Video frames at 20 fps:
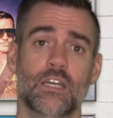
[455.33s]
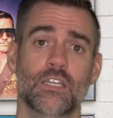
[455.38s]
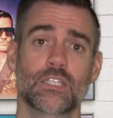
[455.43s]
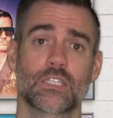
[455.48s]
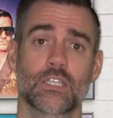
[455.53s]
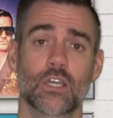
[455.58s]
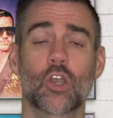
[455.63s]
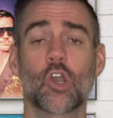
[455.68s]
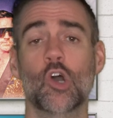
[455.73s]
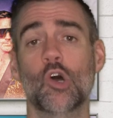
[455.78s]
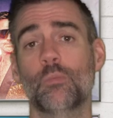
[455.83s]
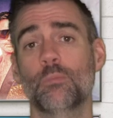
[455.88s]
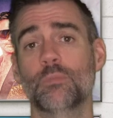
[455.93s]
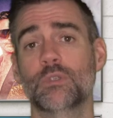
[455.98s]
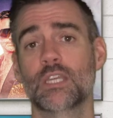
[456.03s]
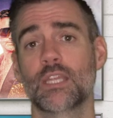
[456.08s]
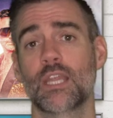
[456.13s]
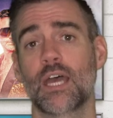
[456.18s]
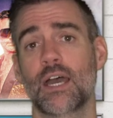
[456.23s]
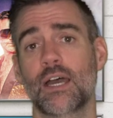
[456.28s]
succumb
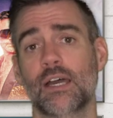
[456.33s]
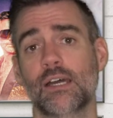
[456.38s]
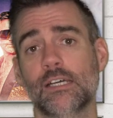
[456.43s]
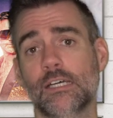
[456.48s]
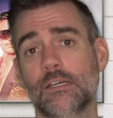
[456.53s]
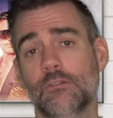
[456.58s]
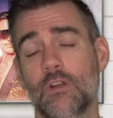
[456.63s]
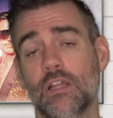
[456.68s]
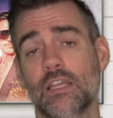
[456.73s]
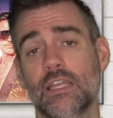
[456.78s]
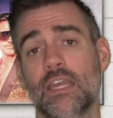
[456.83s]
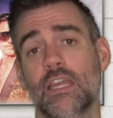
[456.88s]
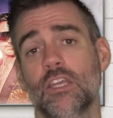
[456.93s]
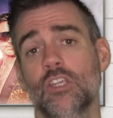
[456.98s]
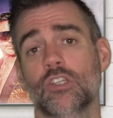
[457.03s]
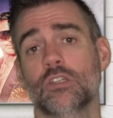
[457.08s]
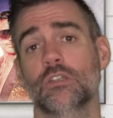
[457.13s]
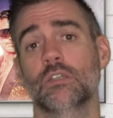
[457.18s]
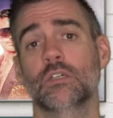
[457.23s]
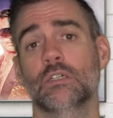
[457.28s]
to that uh,
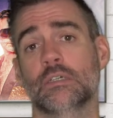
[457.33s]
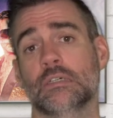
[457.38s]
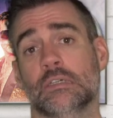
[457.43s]
relegation.